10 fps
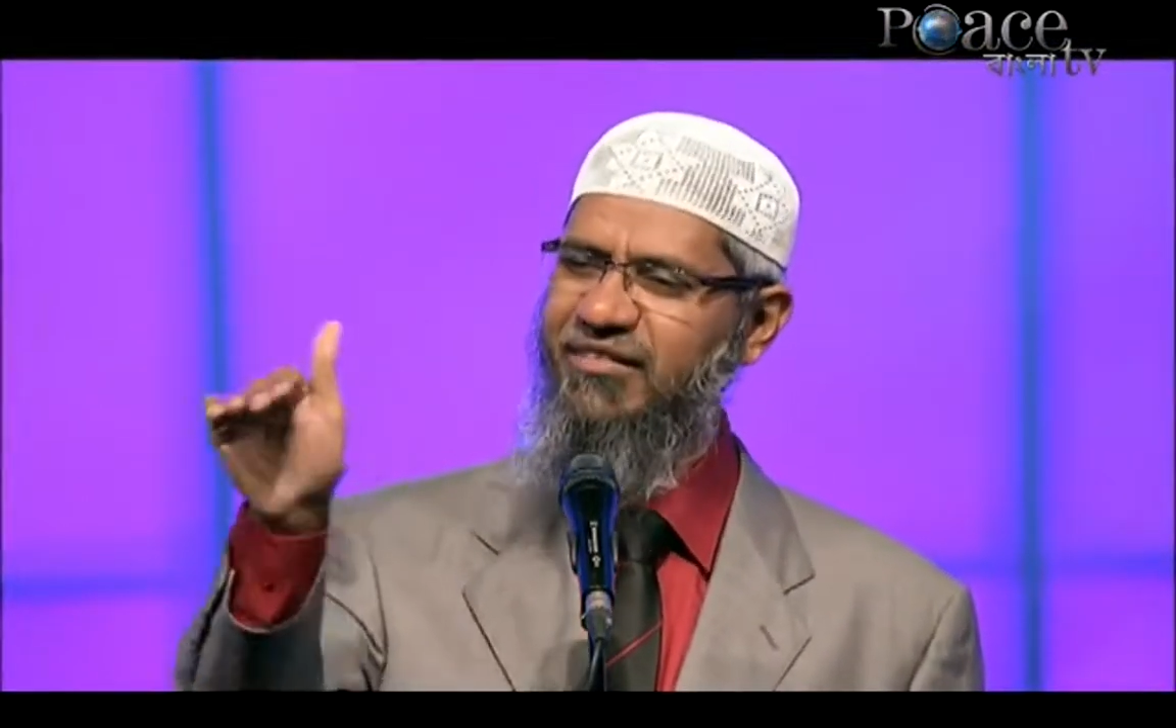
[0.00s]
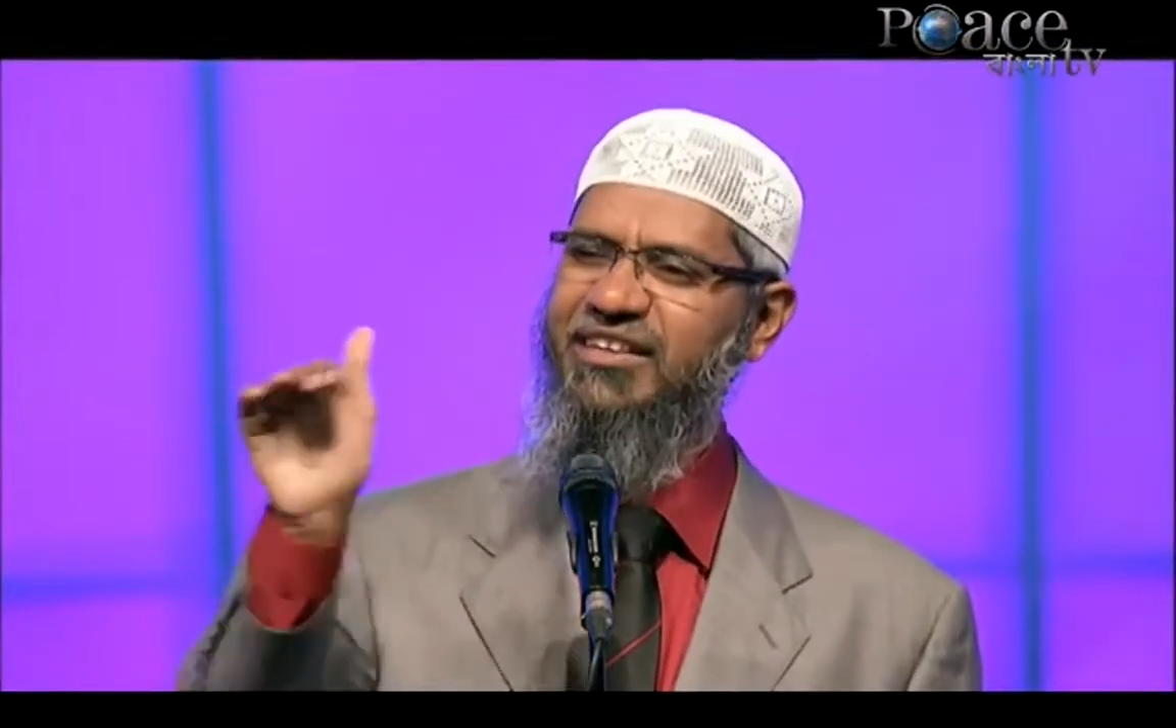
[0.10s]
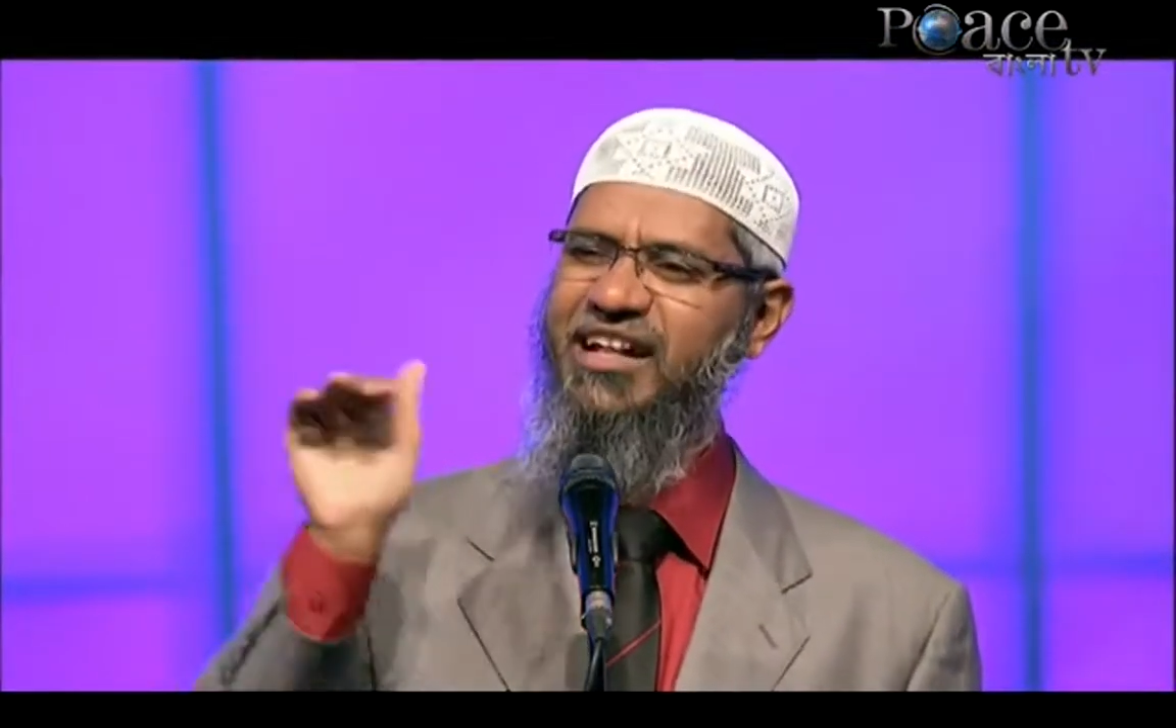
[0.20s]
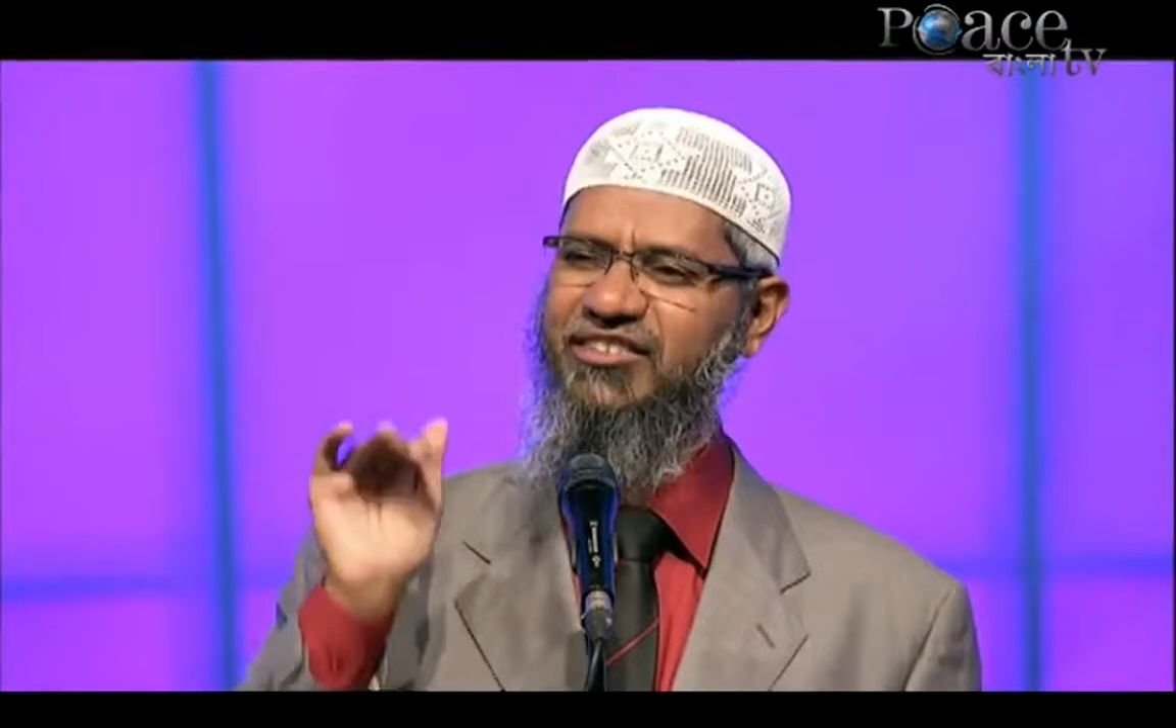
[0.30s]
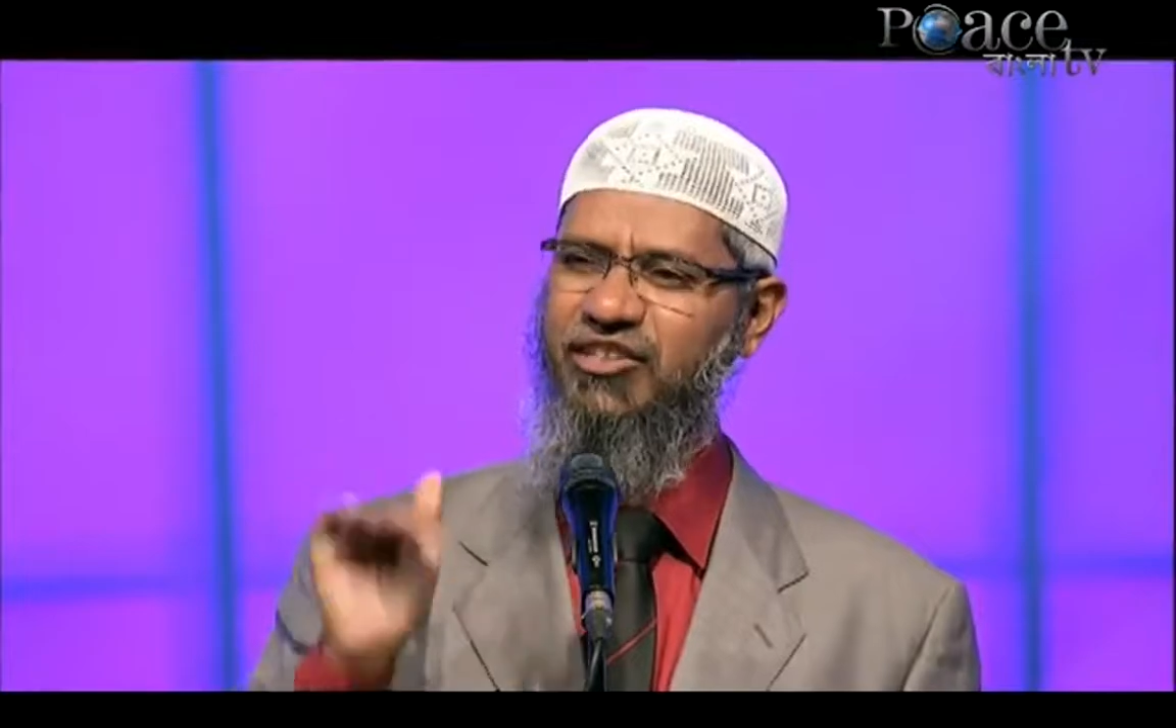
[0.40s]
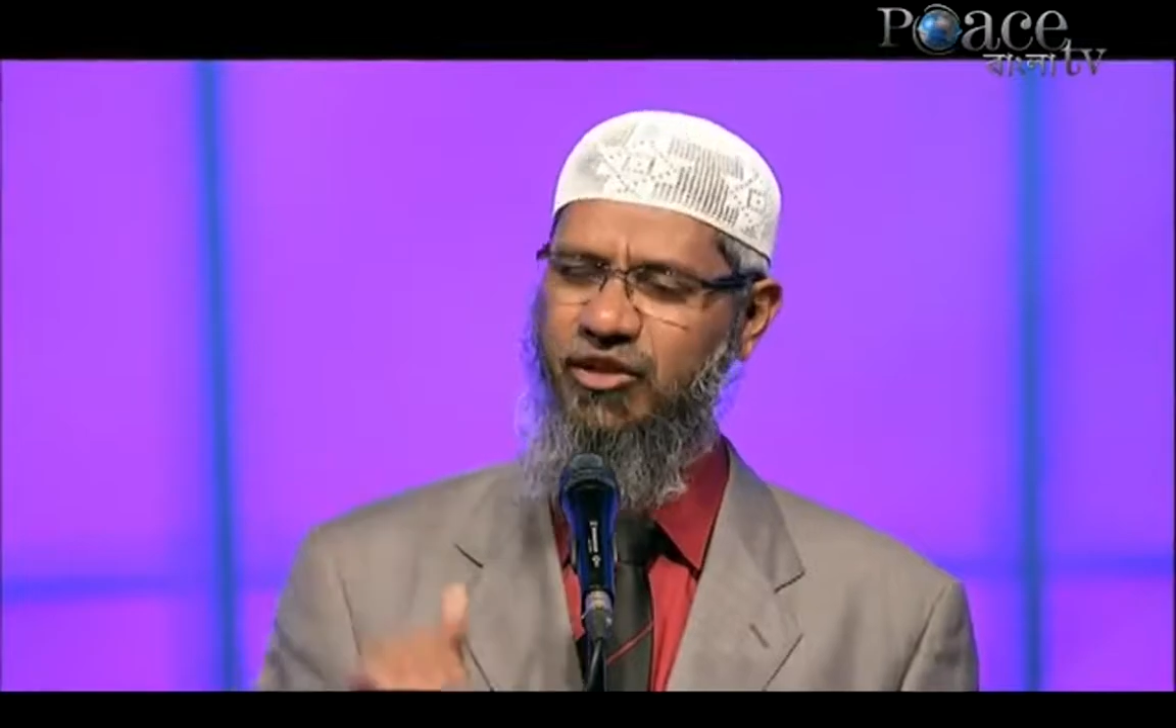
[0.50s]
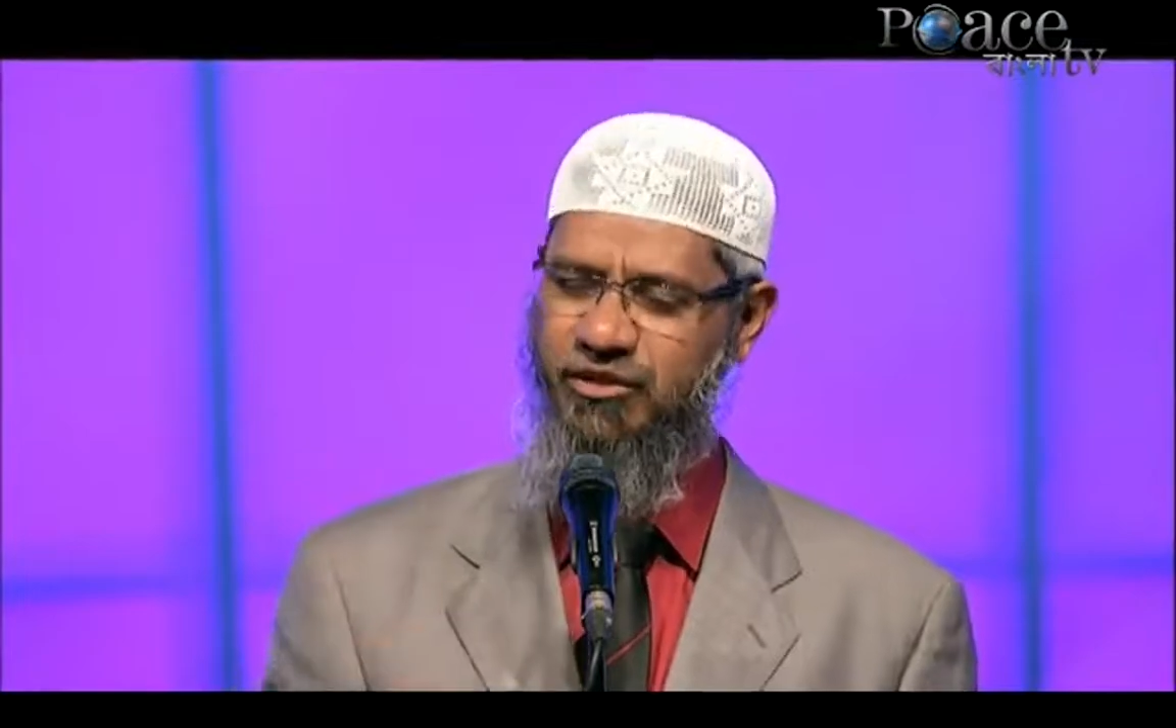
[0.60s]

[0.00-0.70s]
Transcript: the Vedas or